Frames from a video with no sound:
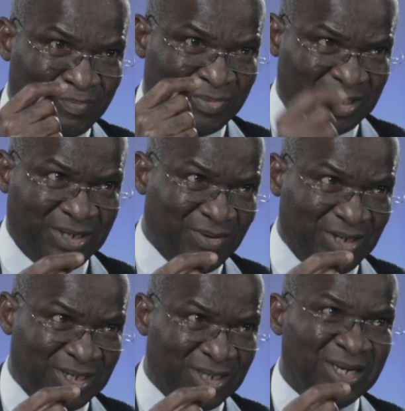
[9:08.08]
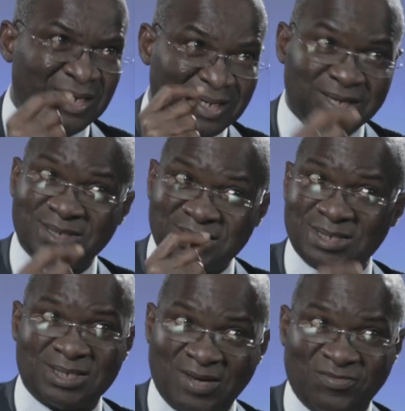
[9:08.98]
the grid hit
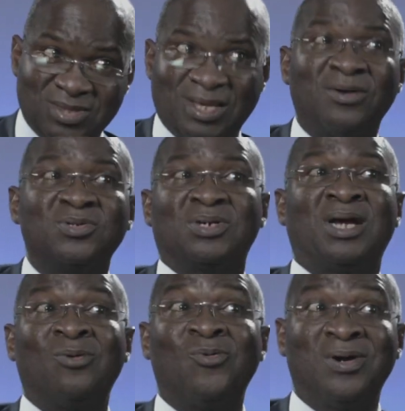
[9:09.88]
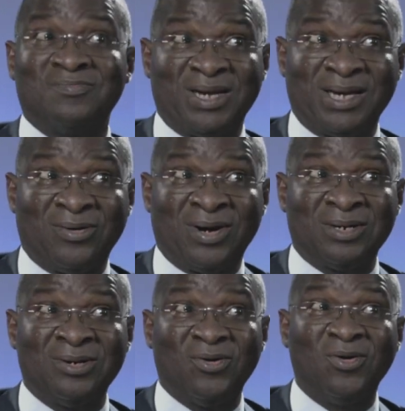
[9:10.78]
7,001 megawatt,
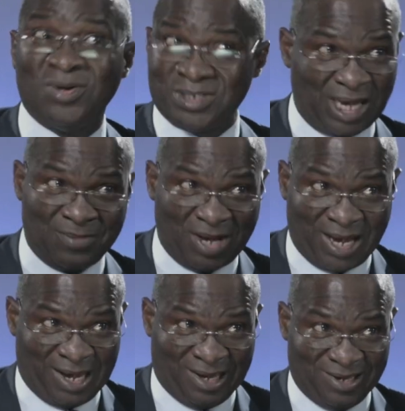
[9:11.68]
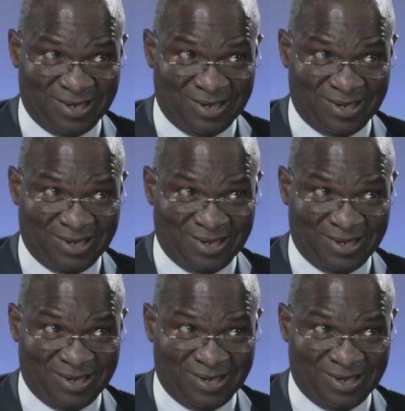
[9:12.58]
all-time high,